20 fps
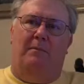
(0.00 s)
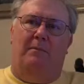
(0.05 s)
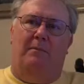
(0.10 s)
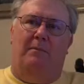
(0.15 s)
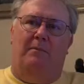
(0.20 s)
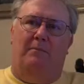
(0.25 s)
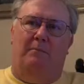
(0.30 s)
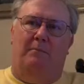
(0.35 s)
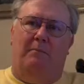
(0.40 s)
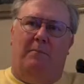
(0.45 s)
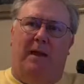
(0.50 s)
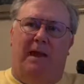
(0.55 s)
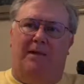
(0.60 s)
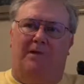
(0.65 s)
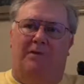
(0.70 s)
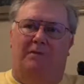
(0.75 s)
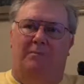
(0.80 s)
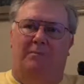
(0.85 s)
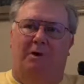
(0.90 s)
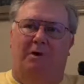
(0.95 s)
mass
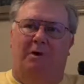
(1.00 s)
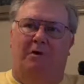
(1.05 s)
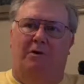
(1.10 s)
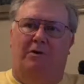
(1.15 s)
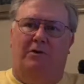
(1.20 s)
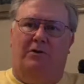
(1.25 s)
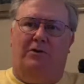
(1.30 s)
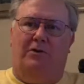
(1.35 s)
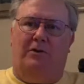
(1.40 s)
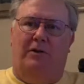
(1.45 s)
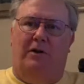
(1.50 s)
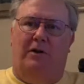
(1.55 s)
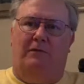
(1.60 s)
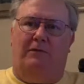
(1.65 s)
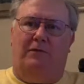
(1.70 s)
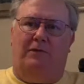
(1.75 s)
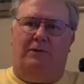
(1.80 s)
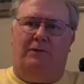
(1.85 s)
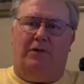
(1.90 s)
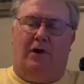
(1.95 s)
murders of
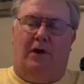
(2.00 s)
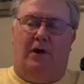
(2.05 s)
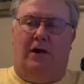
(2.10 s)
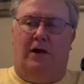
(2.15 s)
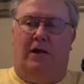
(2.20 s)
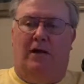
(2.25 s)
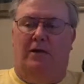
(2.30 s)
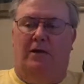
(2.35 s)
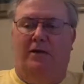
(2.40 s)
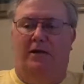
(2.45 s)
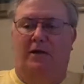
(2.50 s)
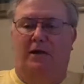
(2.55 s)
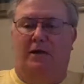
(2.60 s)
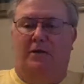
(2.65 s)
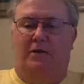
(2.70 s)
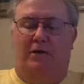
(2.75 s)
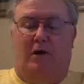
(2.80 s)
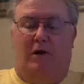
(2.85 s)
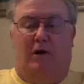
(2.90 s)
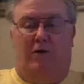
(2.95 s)

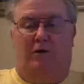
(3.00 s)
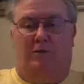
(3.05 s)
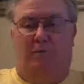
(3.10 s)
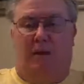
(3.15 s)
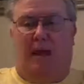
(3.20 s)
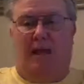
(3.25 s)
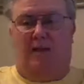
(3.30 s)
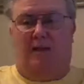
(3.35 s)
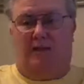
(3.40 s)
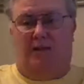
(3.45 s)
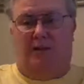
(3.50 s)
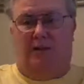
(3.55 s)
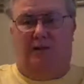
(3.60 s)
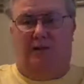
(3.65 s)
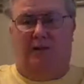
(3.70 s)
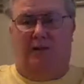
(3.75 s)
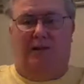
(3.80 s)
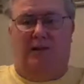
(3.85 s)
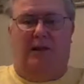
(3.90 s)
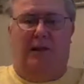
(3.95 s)
Charles Manson
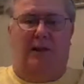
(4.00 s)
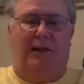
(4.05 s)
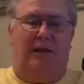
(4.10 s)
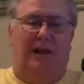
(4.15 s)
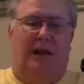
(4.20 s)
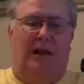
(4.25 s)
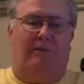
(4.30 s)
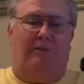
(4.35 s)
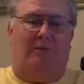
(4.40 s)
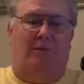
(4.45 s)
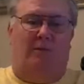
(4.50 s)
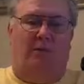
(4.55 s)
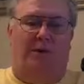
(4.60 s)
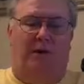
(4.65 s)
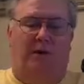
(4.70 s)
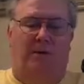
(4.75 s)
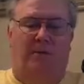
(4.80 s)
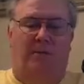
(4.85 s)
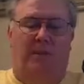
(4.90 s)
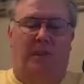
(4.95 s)
in California.
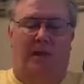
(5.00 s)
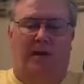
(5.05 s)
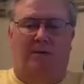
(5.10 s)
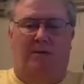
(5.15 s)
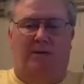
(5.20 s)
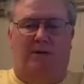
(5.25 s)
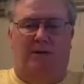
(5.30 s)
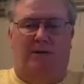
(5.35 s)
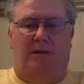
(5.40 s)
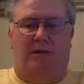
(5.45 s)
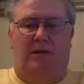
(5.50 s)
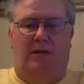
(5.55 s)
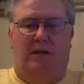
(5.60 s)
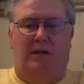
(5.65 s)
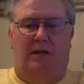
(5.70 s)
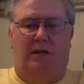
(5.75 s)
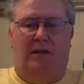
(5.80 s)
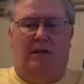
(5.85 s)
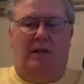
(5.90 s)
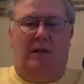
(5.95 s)
That was the
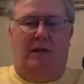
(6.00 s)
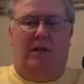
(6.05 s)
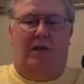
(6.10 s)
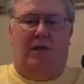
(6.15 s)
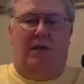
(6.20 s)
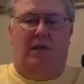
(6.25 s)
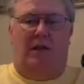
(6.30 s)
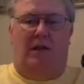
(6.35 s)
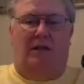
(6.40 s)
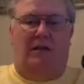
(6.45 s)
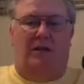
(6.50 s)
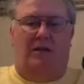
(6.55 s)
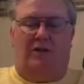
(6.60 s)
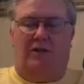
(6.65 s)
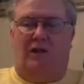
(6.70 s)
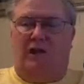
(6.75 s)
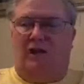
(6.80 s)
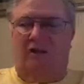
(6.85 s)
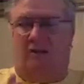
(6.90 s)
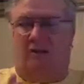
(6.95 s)

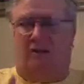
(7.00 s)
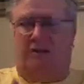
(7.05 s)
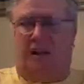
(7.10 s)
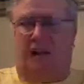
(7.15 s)
Sharon Tate